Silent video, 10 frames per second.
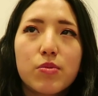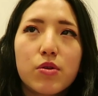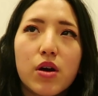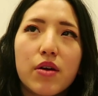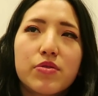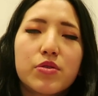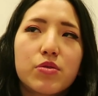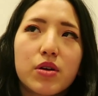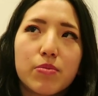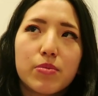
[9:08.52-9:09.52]

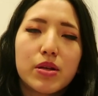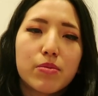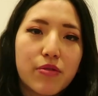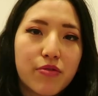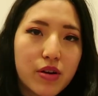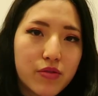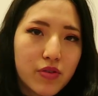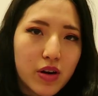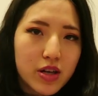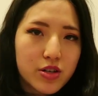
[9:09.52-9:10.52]
afternoon I'm meeting my friend
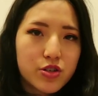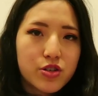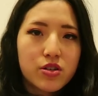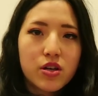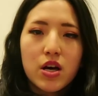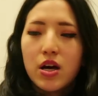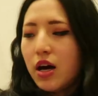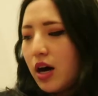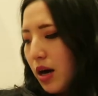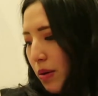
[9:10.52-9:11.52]
for lunch
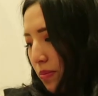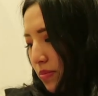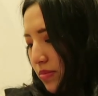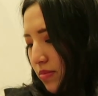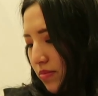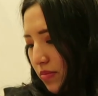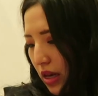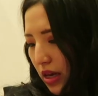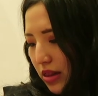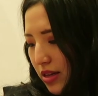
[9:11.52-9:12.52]

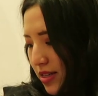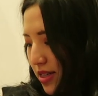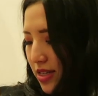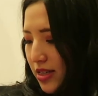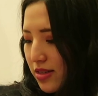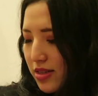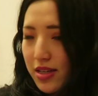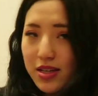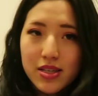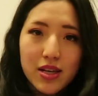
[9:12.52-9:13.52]
at the
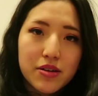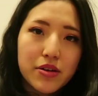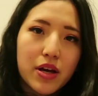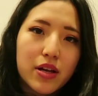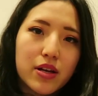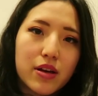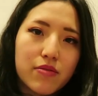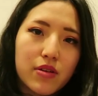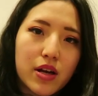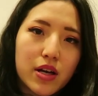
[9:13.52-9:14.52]
city center, and then
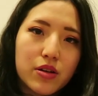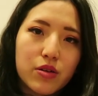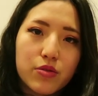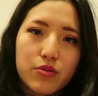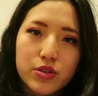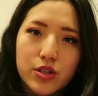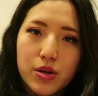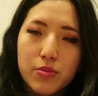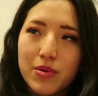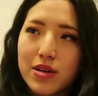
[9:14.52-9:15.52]
after I need to go for
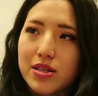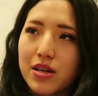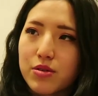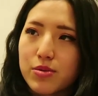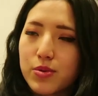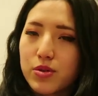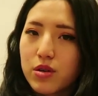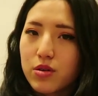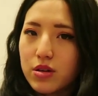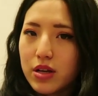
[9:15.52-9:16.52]
gym because I was supposed
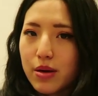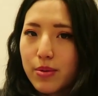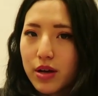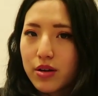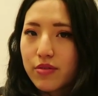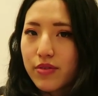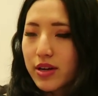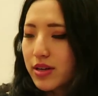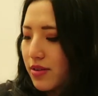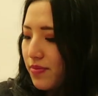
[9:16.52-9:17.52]
to go today but I couldn't
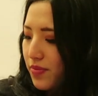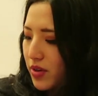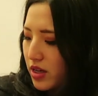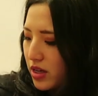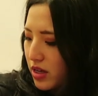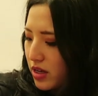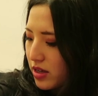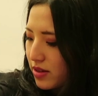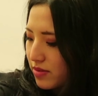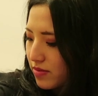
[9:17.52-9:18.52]
find it.
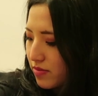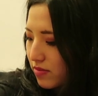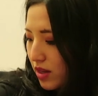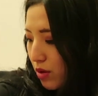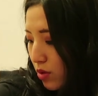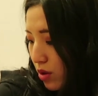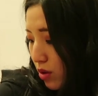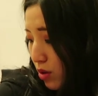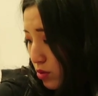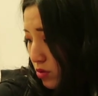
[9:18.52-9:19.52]
They were
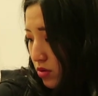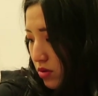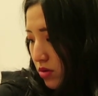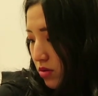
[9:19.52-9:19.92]
closed,